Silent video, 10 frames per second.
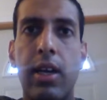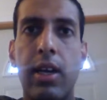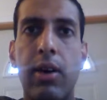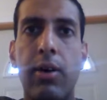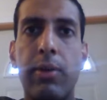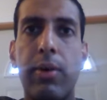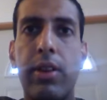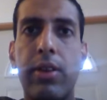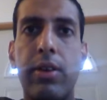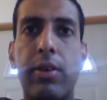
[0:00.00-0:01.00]
Only
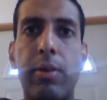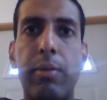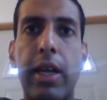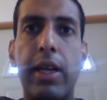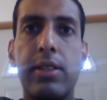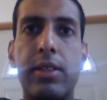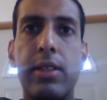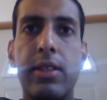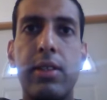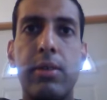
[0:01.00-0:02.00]
1/3 remains
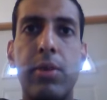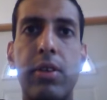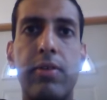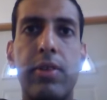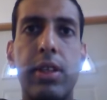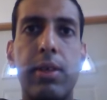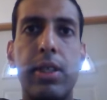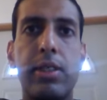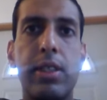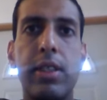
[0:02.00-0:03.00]
to move the
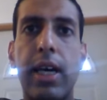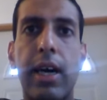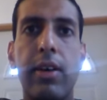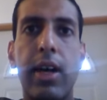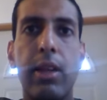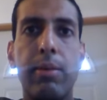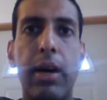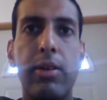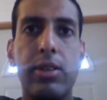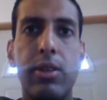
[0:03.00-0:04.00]
piston down on the
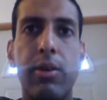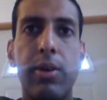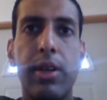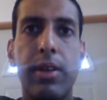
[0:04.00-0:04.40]
power stroke.